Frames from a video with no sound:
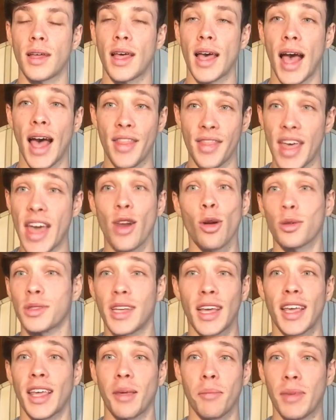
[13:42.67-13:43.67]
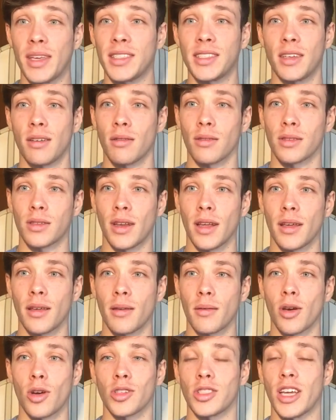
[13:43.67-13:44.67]
and they're not taking me seriously
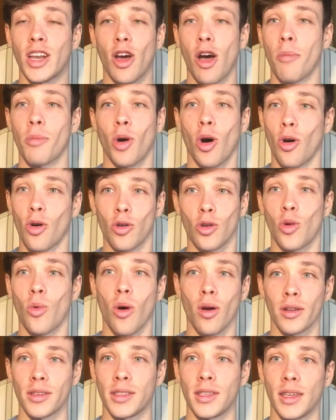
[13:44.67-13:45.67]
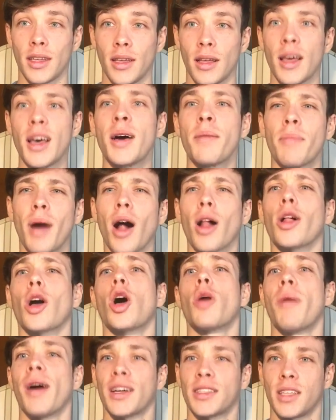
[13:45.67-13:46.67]
because they know I'm not good quality. But I'll go
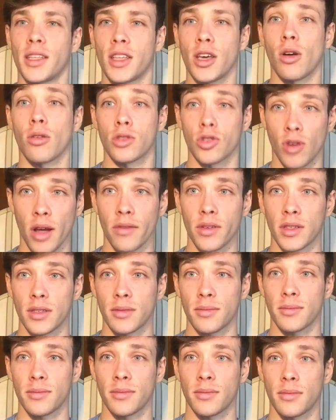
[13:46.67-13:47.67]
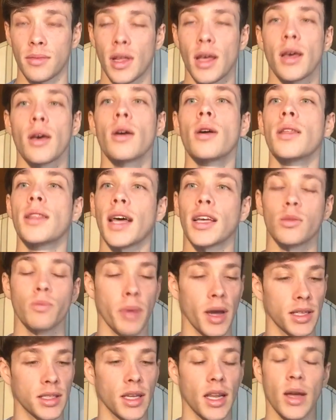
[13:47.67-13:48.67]
back to the old Travis. That's
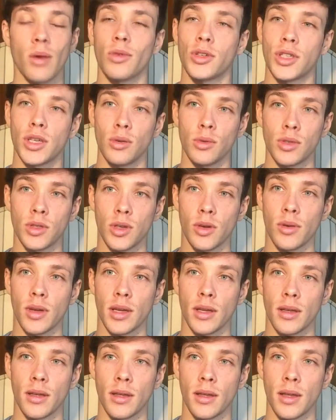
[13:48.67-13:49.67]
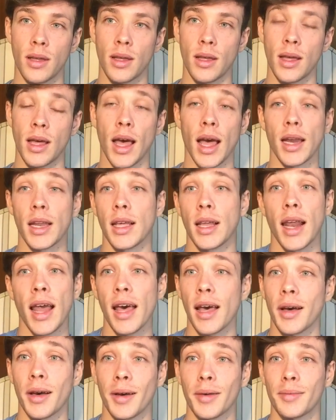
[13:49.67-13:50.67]
basically what she was doing. And he let
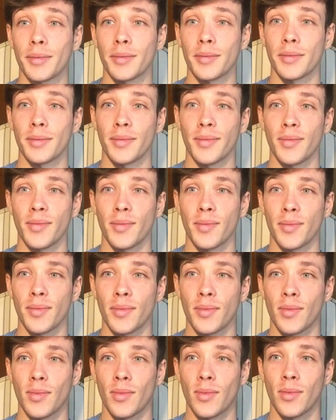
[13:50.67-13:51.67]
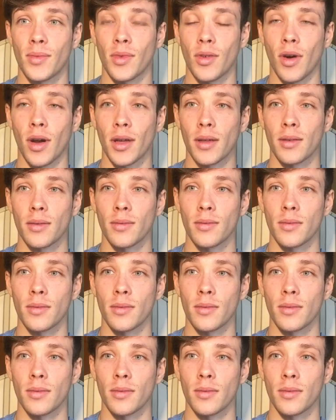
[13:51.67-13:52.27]
her, right?